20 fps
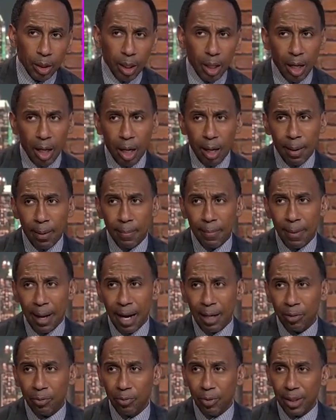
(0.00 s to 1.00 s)
I
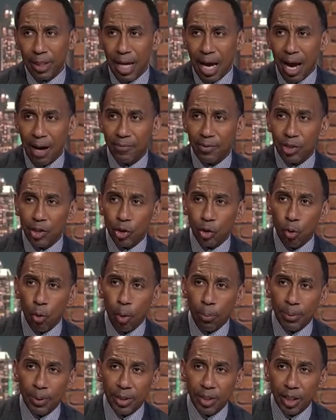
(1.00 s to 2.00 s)
don't really have a
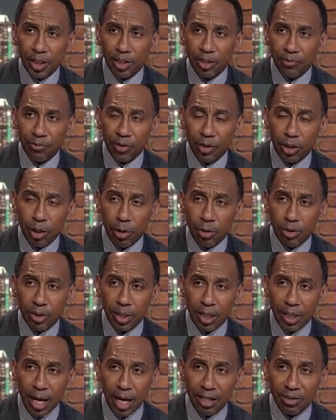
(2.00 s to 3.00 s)
score prediction for
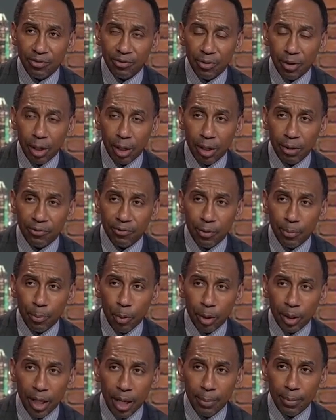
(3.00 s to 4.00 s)
Thursday night's
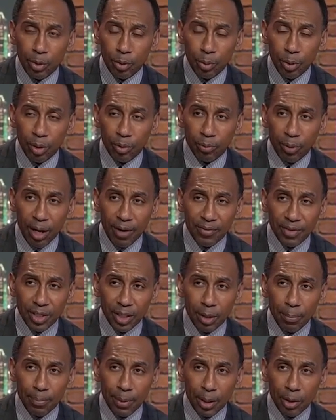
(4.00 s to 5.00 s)
football game between the Ravens
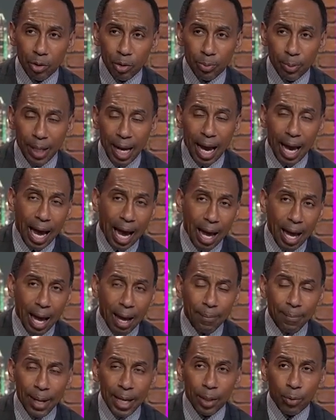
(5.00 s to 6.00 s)
and the Bengals, but
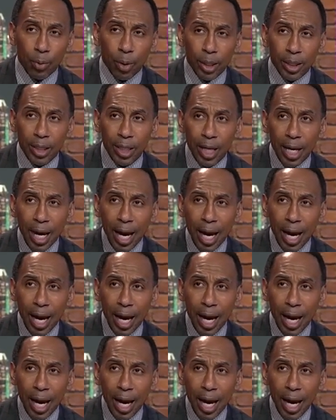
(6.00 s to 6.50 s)
I'll make one.